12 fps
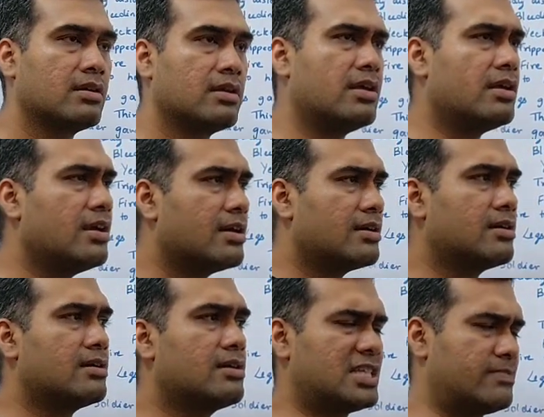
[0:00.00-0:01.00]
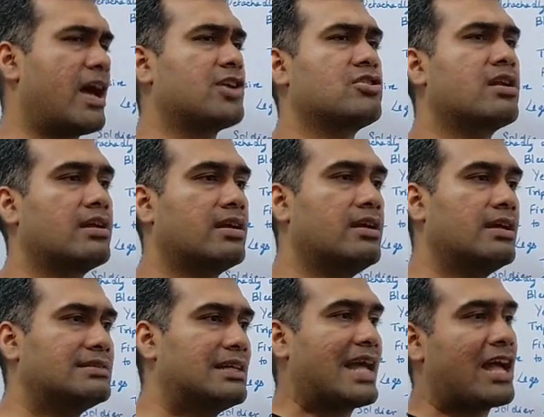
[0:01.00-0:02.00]
He dispassionately,
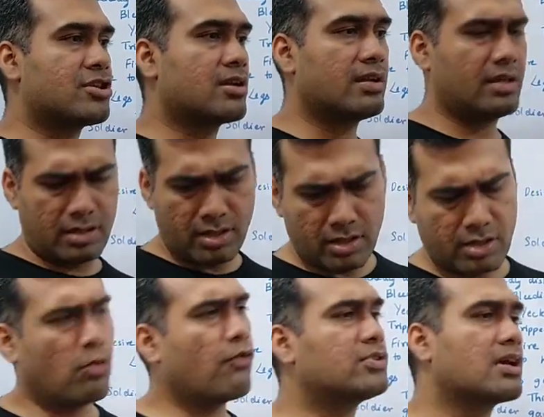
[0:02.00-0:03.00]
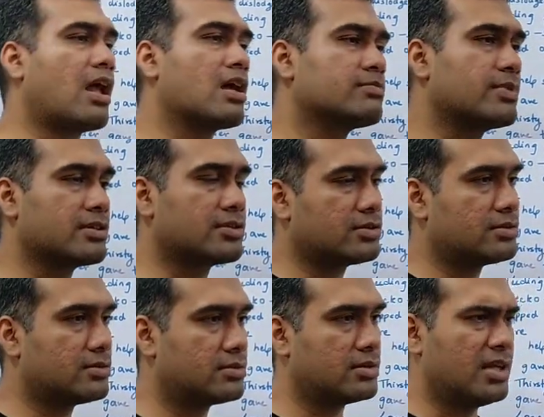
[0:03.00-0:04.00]
detachedly removed the glass piece.
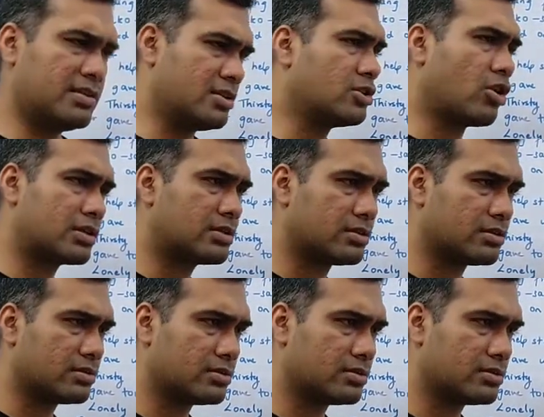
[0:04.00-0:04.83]
He's a doctor.